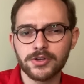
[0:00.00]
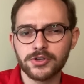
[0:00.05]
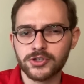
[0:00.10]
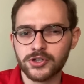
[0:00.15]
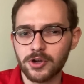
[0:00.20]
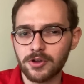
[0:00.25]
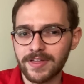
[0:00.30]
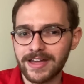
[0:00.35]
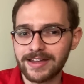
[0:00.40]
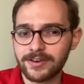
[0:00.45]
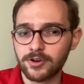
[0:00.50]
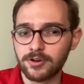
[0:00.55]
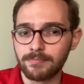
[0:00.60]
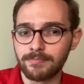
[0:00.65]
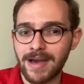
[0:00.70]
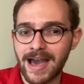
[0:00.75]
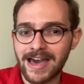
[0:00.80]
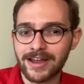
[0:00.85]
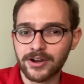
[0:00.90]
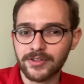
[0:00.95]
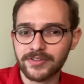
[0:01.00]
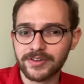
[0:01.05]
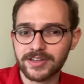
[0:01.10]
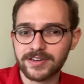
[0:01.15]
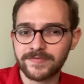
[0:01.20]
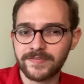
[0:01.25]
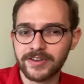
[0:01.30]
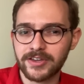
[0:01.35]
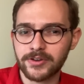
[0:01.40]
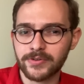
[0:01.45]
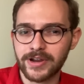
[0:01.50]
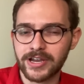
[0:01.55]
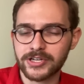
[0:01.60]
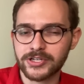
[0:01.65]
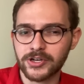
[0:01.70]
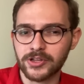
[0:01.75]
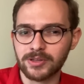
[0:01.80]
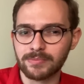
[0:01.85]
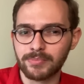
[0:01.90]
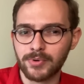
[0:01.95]
Show that no matter the
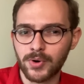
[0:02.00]
configuration of the